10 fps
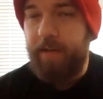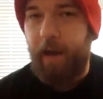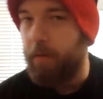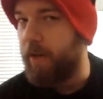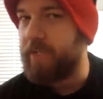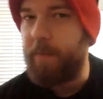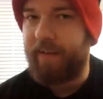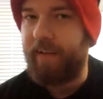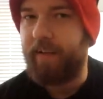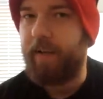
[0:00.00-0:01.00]
now we're
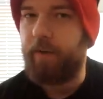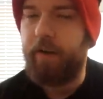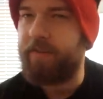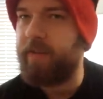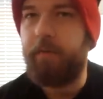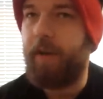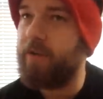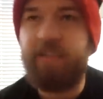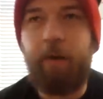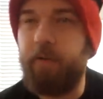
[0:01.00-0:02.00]
expecting it now. Now it's not,
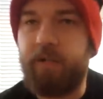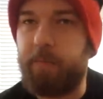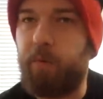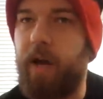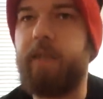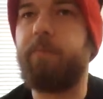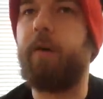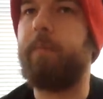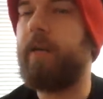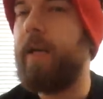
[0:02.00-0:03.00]
now it's not really a surprise,
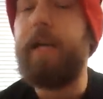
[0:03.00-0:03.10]
but